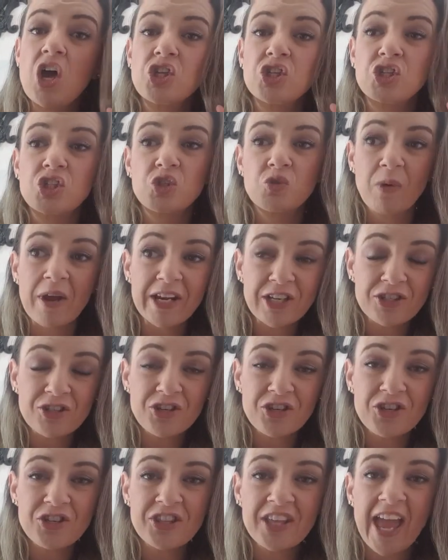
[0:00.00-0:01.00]
sweet
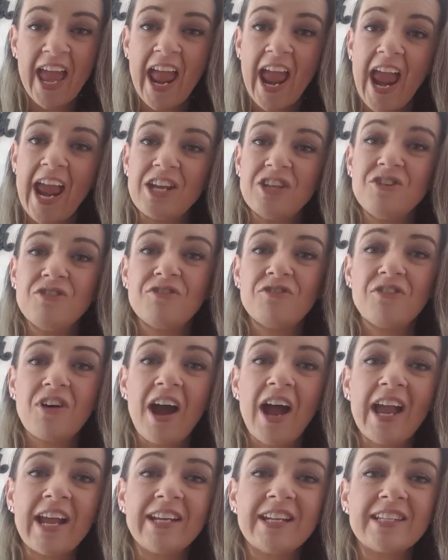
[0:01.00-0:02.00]
tooth and you
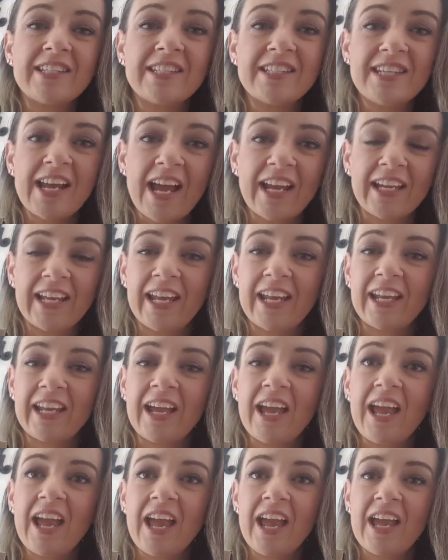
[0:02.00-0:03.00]
find snacking